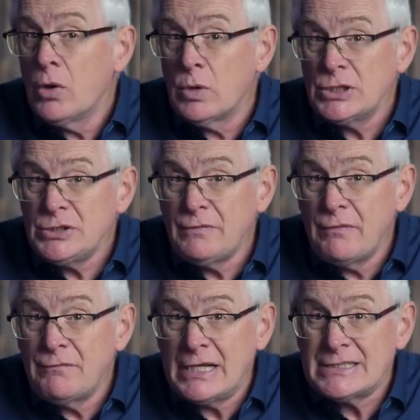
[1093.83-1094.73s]
Once you've
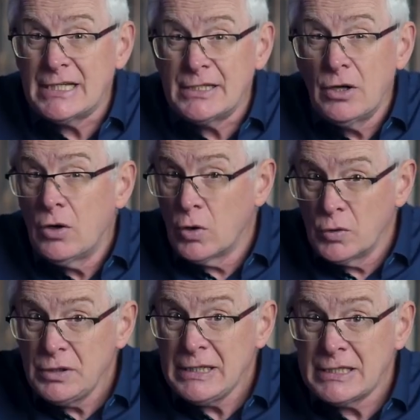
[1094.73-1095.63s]
invested, all
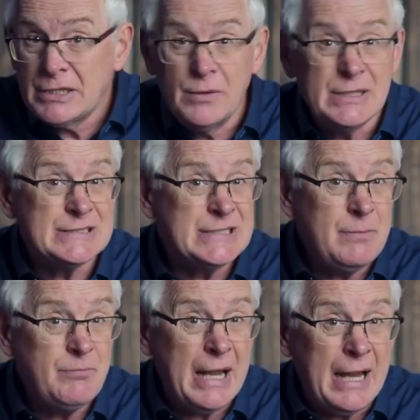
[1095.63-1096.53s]
you need to do is
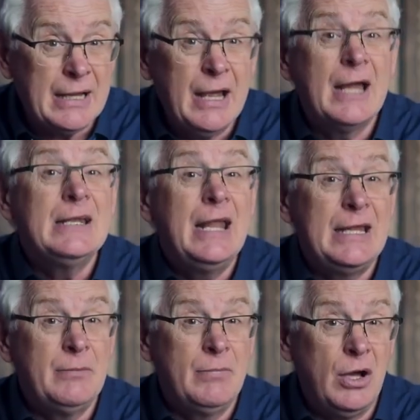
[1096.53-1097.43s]
sit back and
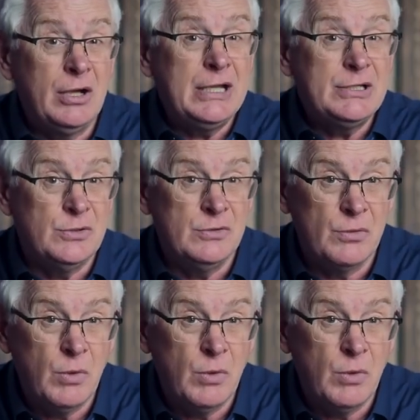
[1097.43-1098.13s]
let the market do the